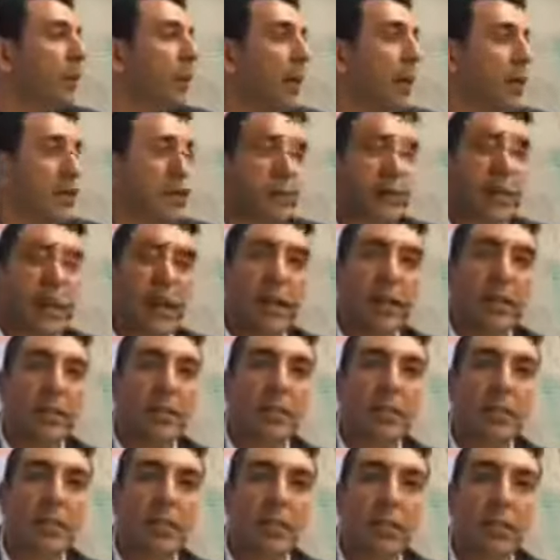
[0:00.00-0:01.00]
And
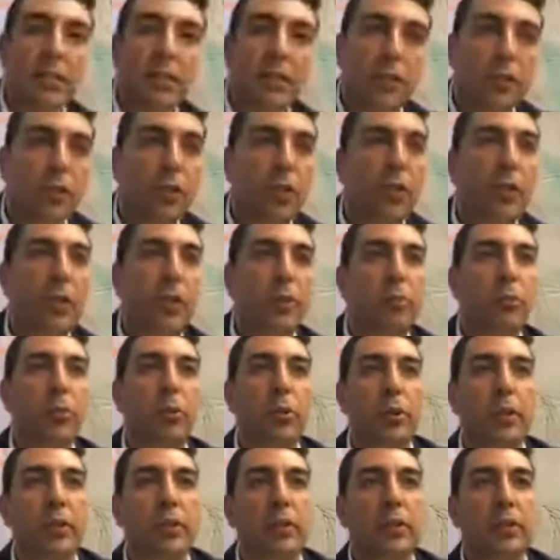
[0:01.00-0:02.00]
that's the turning
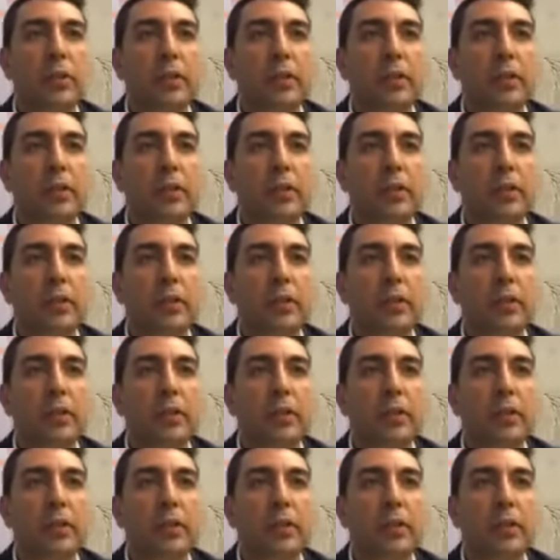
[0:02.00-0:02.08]
point.